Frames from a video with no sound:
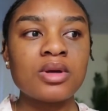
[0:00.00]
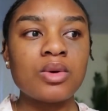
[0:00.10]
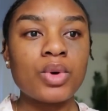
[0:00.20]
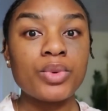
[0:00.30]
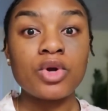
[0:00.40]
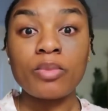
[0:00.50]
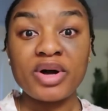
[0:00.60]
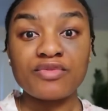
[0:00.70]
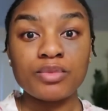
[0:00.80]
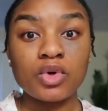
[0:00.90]
when we got
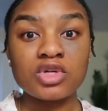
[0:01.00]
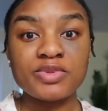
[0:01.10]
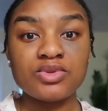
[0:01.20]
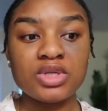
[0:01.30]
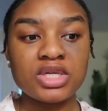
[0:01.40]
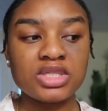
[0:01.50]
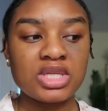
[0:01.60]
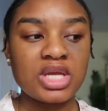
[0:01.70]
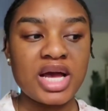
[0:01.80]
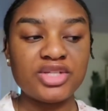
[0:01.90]
back from the hospital
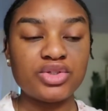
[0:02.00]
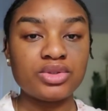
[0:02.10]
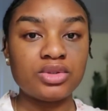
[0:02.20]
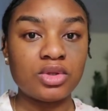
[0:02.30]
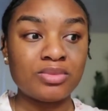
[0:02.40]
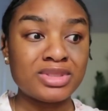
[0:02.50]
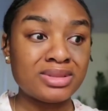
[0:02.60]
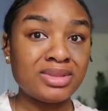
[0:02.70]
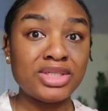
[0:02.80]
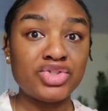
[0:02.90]
yesterday, I just dumped
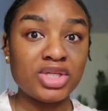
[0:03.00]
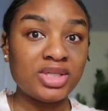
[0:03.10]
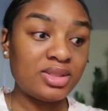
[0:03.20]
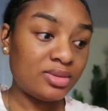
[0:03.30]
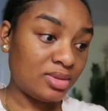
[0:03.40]
literally